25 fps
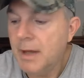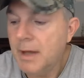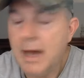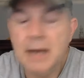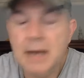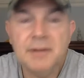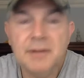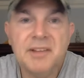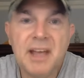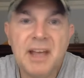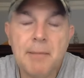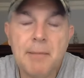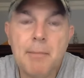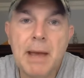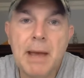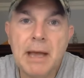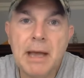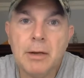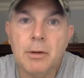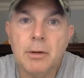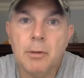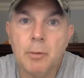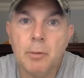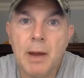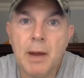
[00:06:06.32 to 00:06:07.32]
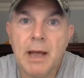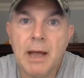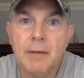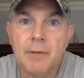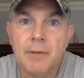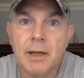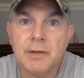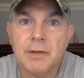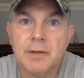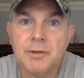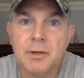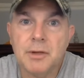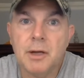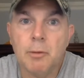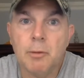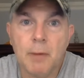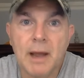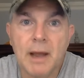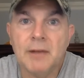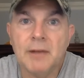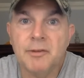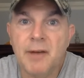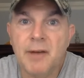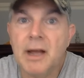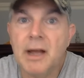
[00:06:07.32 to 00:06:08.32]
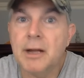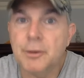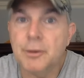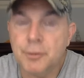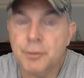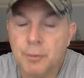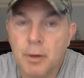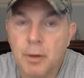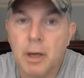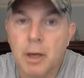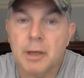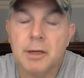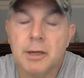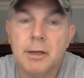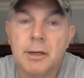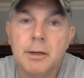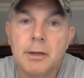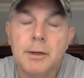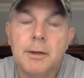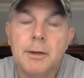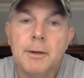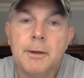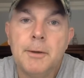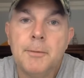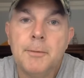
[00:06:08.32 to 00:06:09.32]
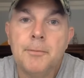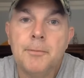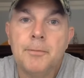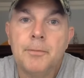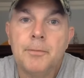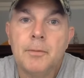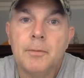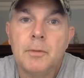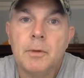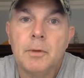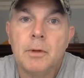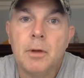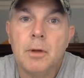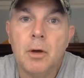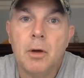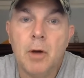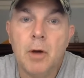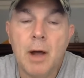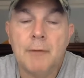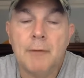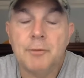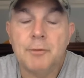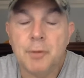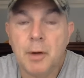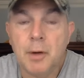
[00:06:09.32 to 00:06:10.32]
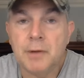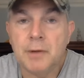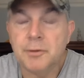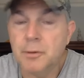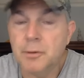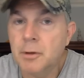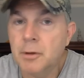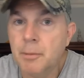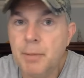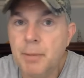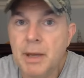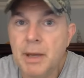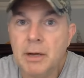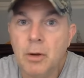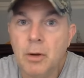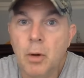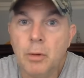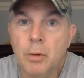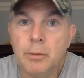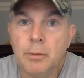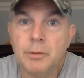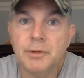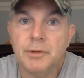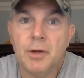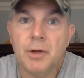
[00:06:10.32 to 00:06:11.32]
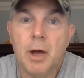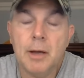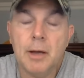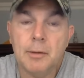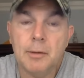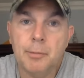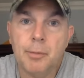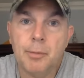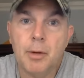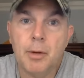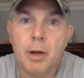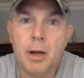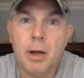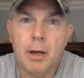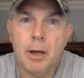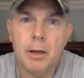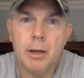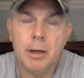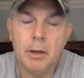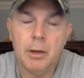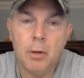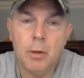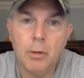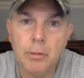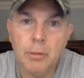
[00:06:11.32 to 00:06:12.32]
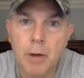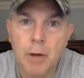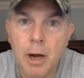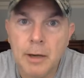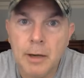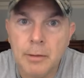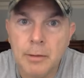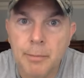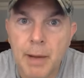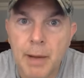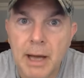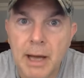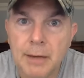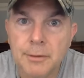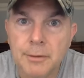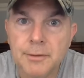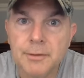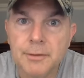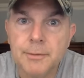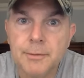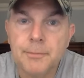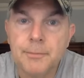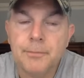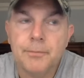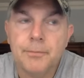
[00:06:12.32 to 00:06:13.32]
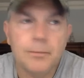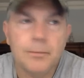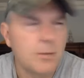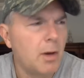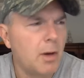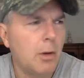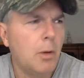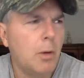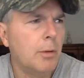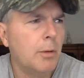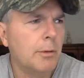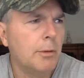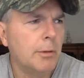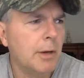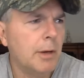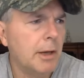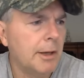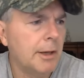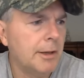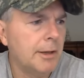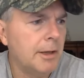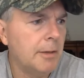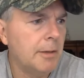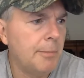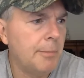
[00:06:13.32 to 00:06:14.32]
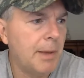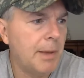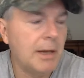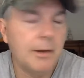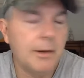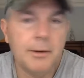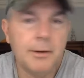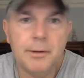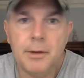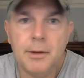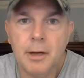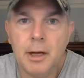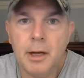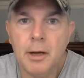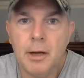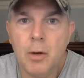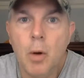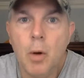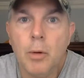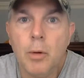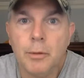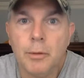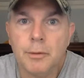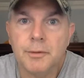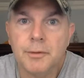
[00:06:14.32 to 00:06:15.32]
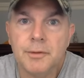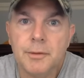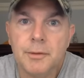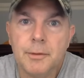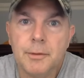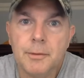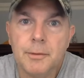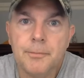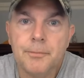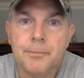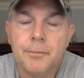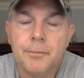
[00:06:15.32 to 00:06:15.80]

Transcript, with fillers: How does that mango arrive at you? It arrives via truck. A lot of trucks are independent owners, uh, owner occupiers, uh, owner uh, independent uh, owners,